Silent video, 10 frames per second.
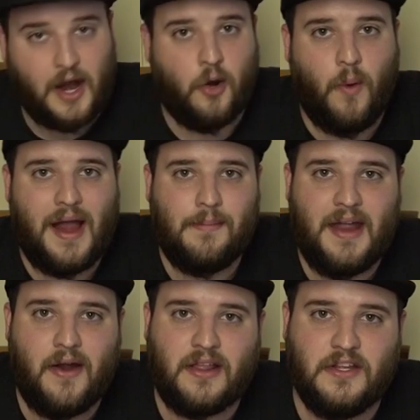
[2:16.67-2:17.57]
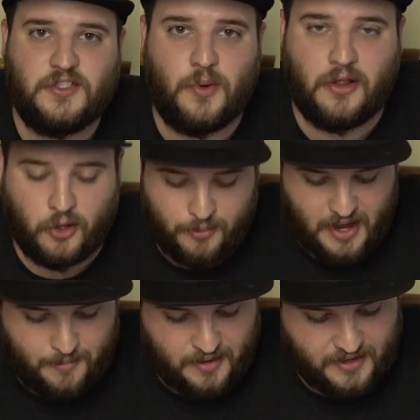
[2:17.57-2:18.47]
I don't know why I'm doubting this one a little
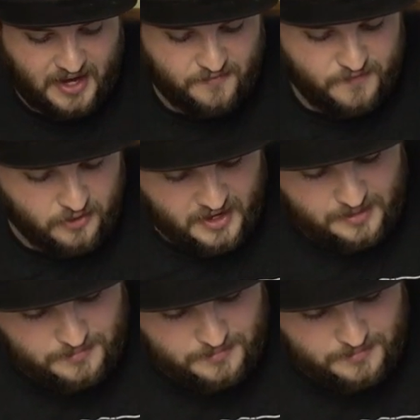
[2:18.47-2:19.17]
bit, but I kind of feel like